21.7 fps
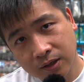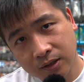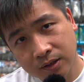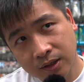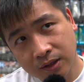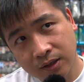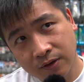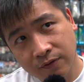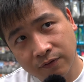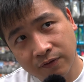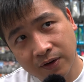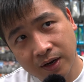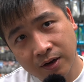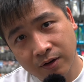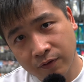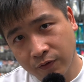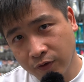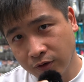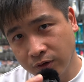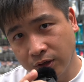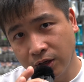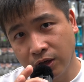thirty-five
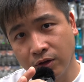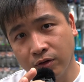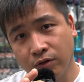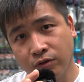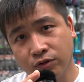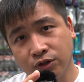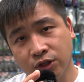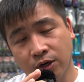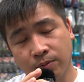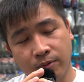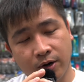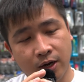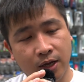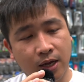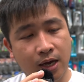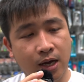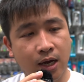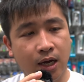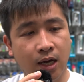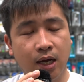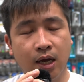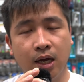or forty kilo Chao
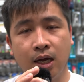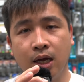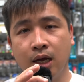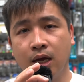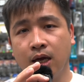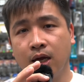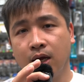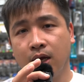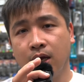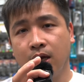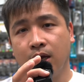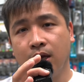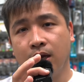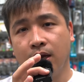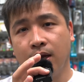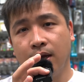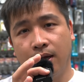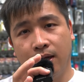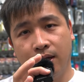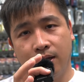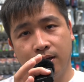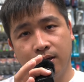Phraya
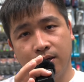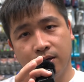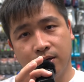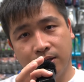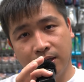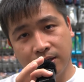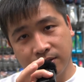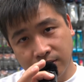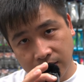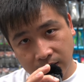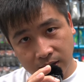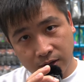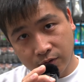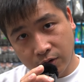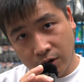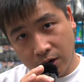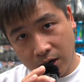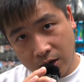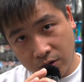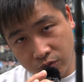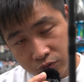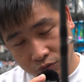and uh, testing the
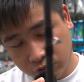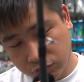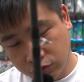rod out.